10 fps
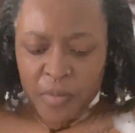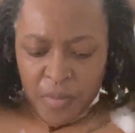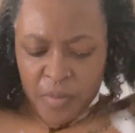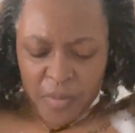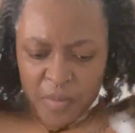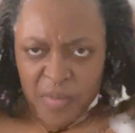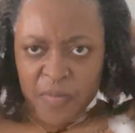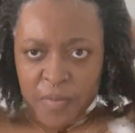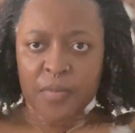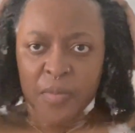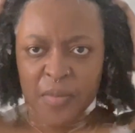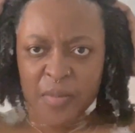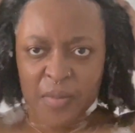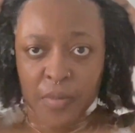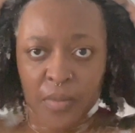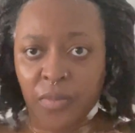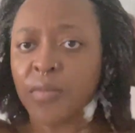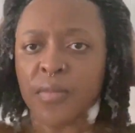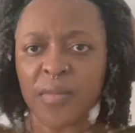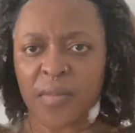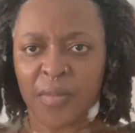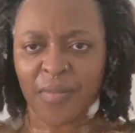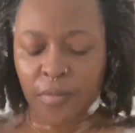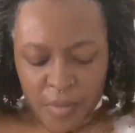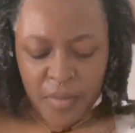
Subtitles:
and I didn't start going into the office until April.